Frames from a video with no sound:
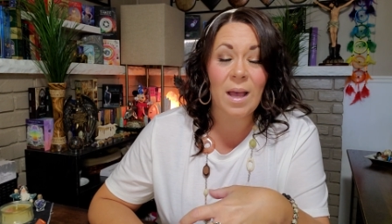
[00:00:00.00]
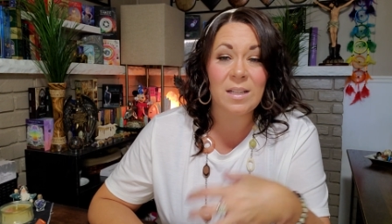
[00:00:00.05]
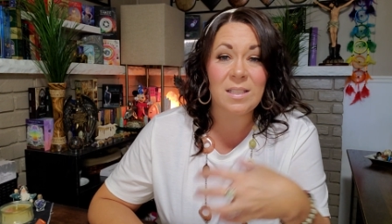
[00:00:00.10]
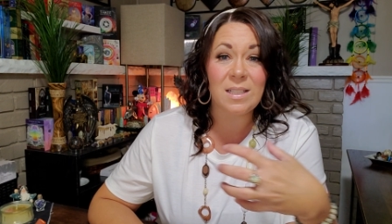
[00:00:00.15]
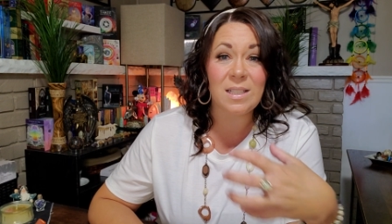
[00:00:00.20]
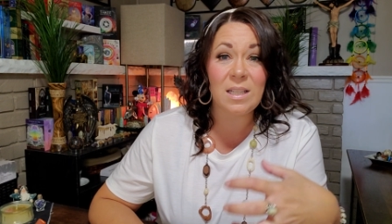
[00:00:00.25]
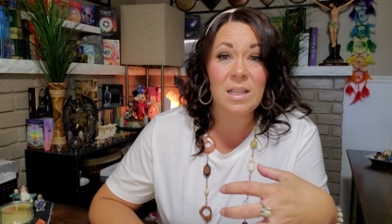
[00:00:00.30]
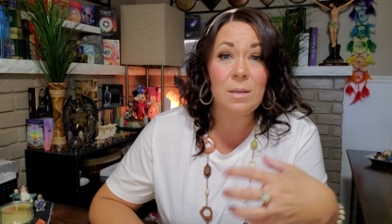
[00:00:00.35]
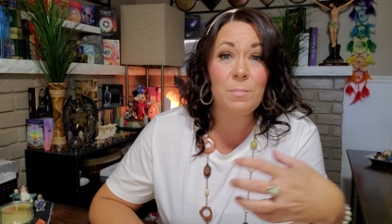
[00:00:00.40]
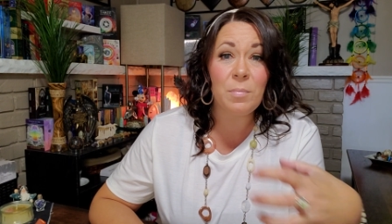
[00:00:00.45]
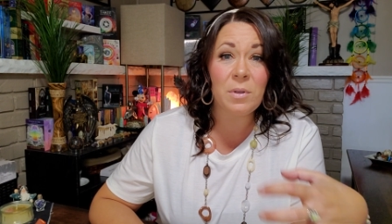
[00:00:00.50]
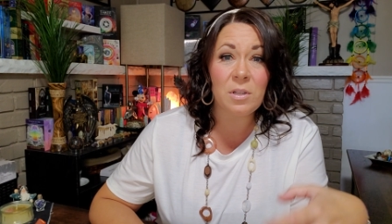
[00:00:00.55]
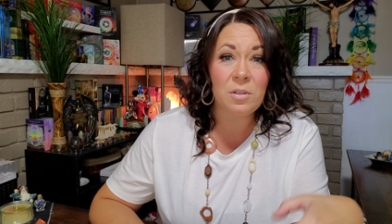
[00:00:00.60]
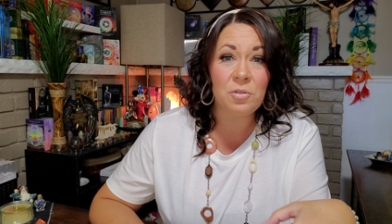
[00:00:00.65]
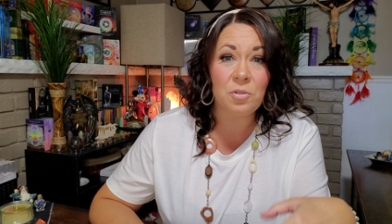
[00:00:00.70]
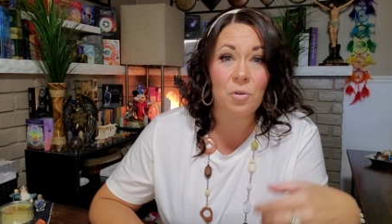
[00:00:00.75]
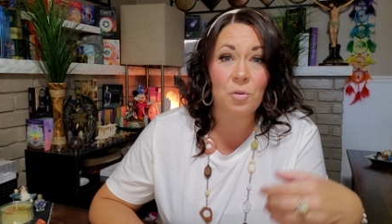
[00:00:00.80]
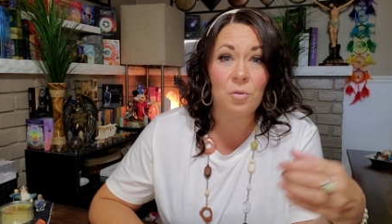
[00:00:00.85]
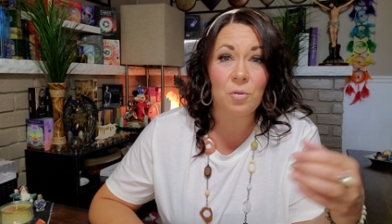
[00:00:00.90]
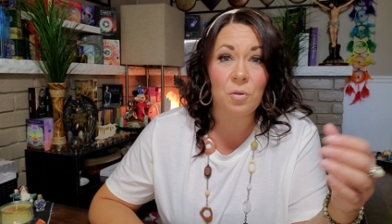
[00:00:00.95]
a deep
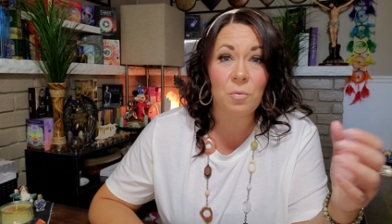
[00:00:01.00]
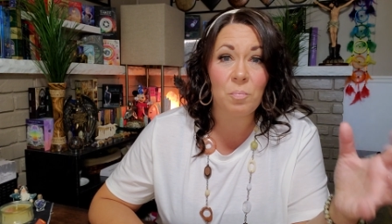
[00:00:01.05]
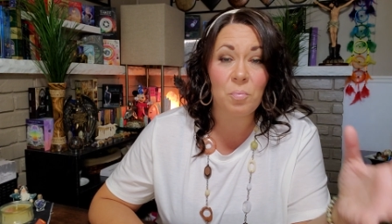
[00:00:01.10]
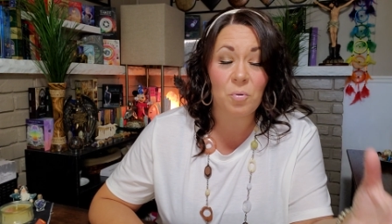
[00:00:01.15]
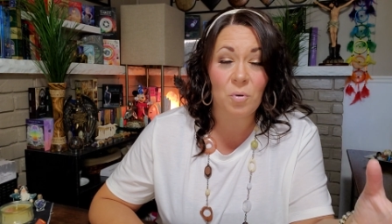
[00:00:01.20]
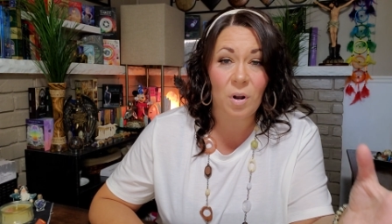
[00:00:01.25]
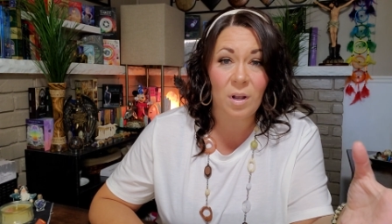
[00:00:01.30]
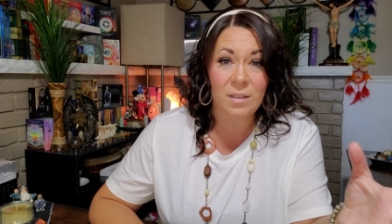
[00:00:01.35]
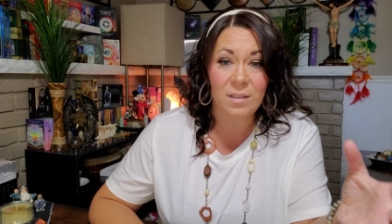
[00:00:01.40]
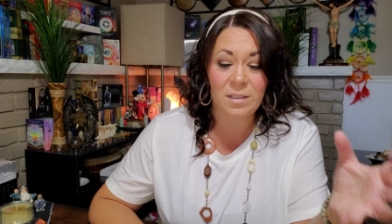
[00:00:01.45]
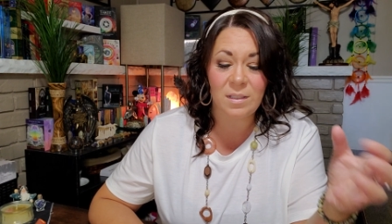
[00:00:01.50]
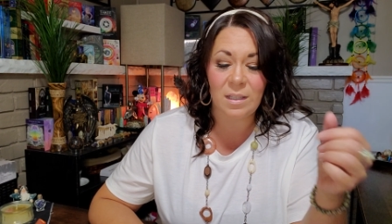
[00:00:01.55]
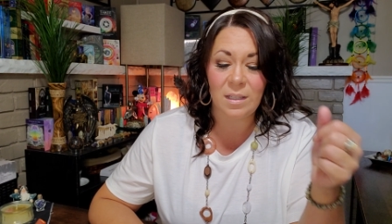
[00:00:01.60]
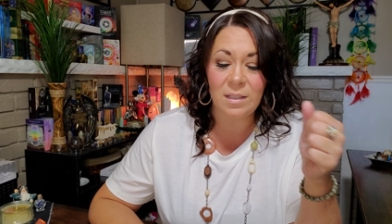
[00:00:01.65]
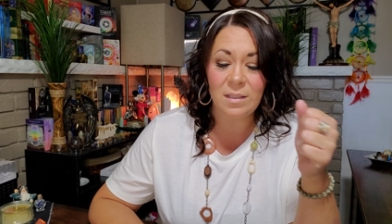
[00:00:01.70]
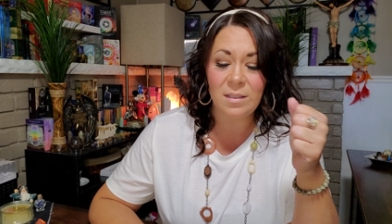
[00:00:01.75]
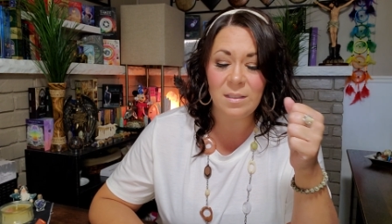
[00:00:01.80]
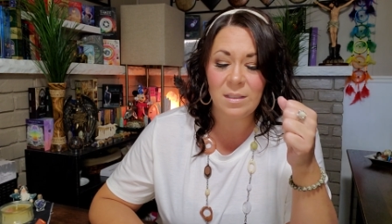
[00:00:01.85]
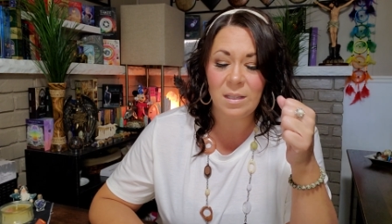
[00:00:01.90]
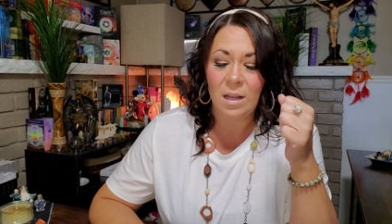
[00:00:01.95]
internal
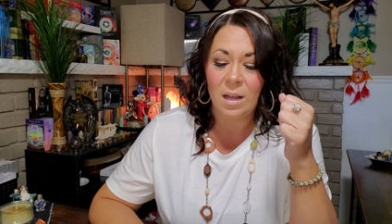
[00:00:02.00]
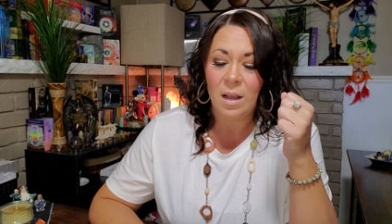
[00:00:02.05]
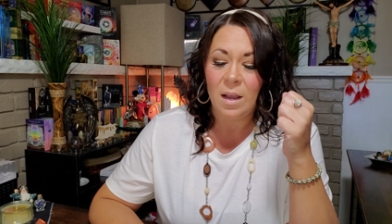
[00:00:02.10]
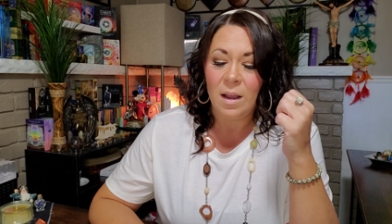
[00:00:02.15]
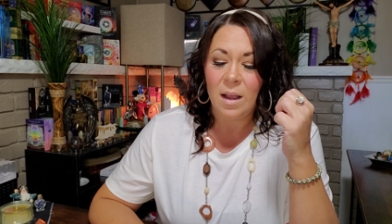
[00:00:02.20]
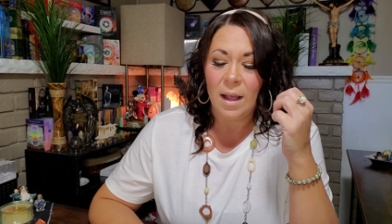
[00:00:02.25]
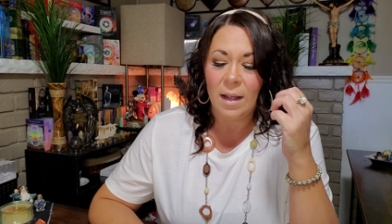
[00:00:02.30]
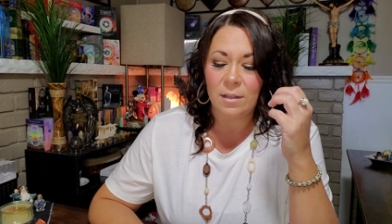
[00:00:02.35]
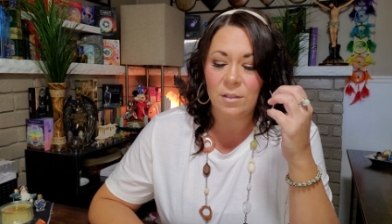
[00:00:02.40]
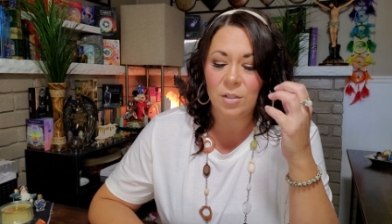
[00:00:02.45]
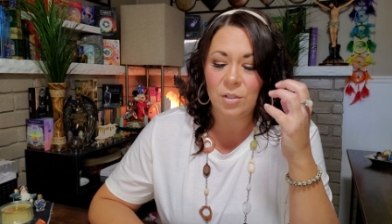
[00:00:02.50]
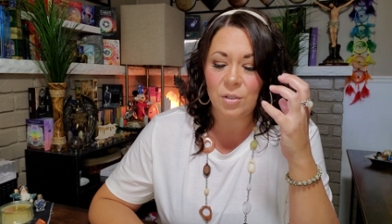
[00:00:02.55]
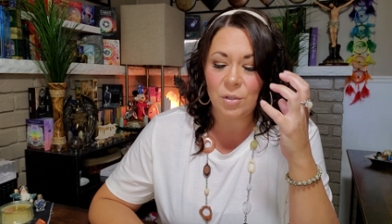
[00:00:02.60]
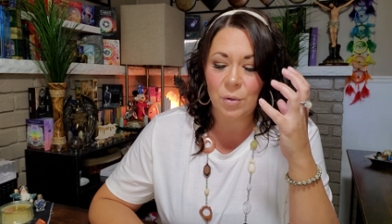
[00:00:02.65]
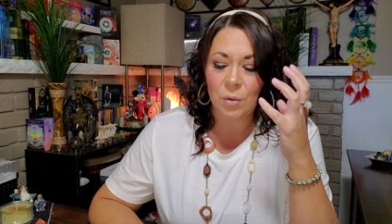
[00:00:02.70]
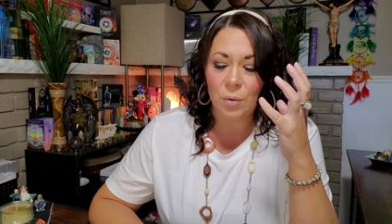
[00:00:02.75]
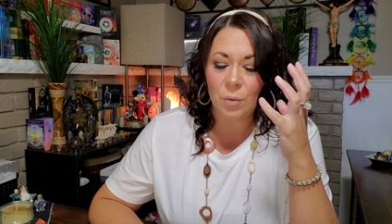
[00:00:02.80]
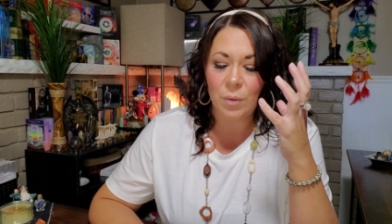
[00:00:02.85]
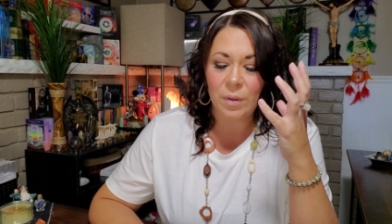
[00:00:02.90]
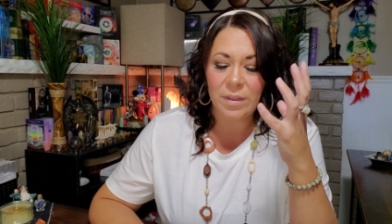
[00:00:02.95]
process. And
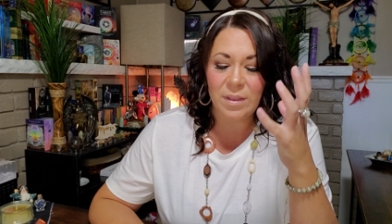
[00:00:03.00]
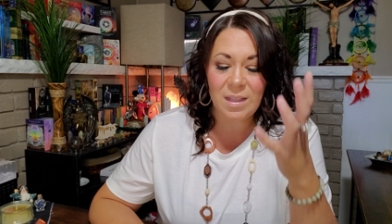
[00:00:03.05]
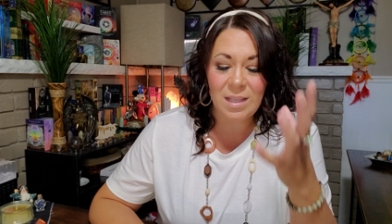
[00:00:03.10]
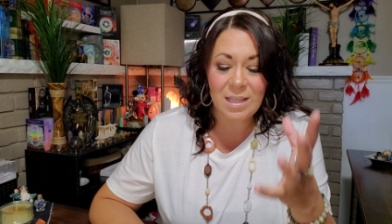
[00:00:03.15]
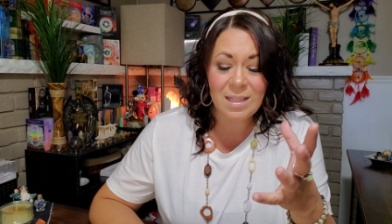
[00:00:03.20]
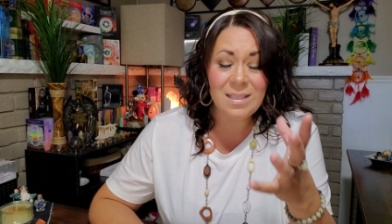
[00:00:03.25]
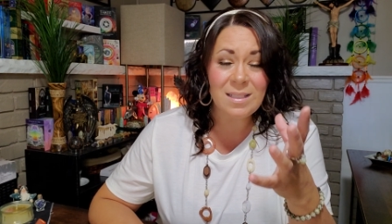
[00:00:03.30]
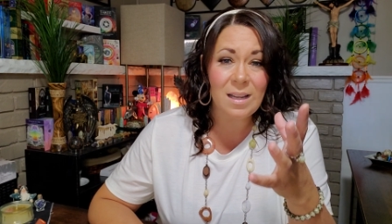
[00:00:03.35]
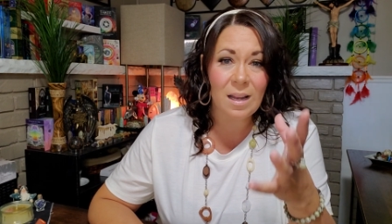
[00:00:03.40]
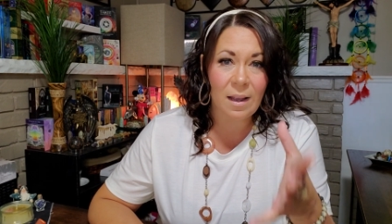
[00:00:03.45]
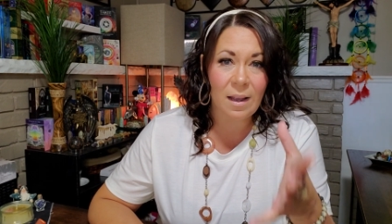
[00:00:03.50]
so this